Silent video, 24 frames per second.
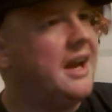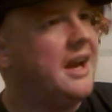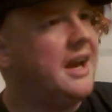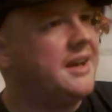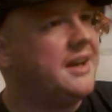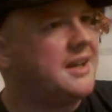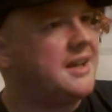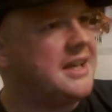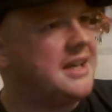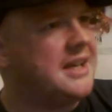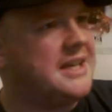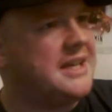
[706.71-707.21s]

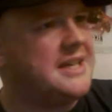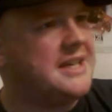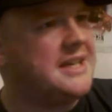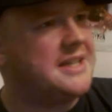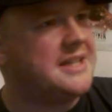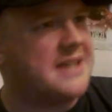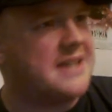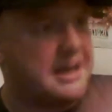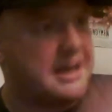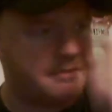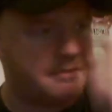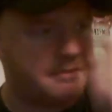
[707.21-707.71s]
and
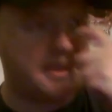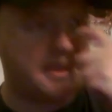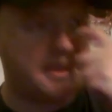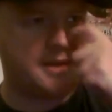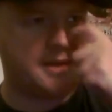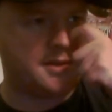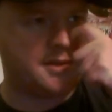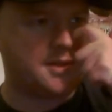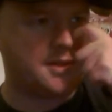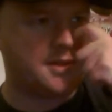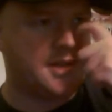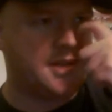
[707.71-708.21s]
he
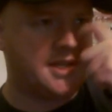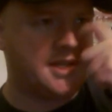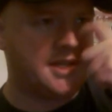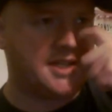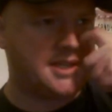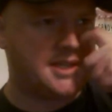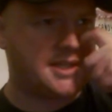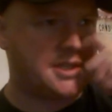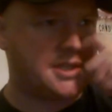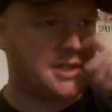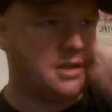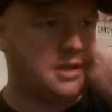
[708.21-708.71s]
admires
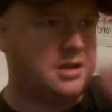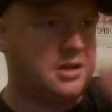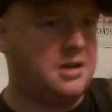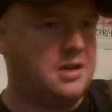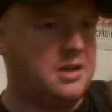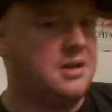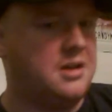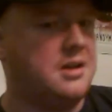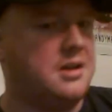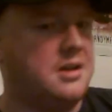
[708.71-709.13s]
this